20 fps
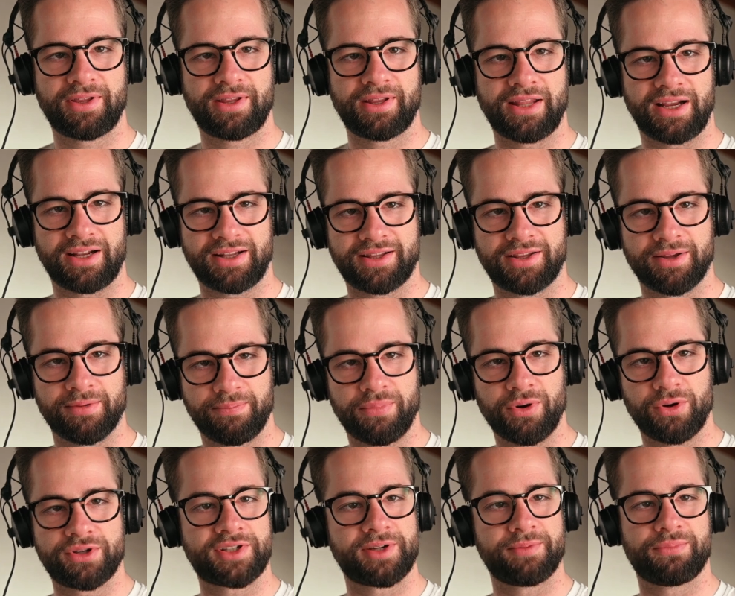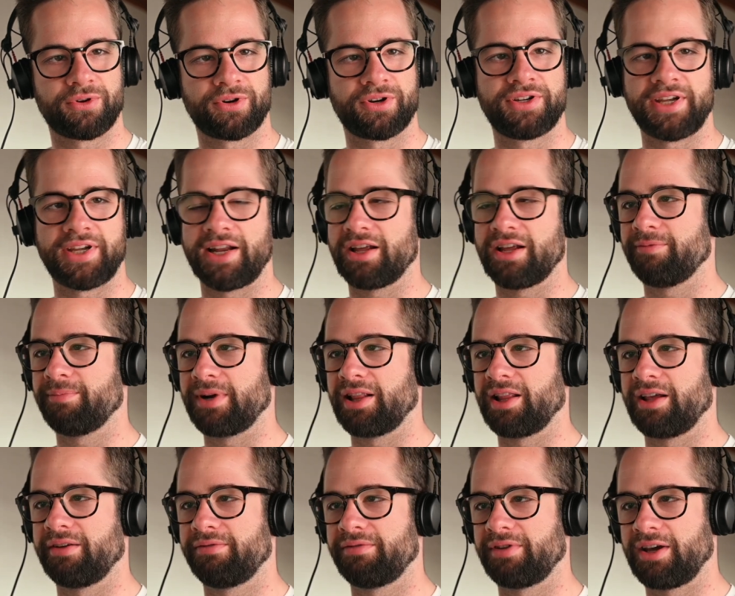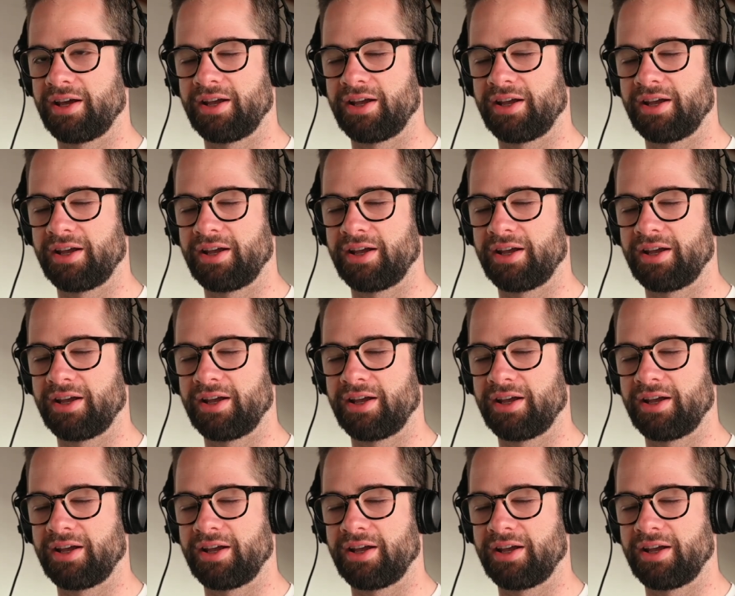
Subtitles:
like the most important data of my life.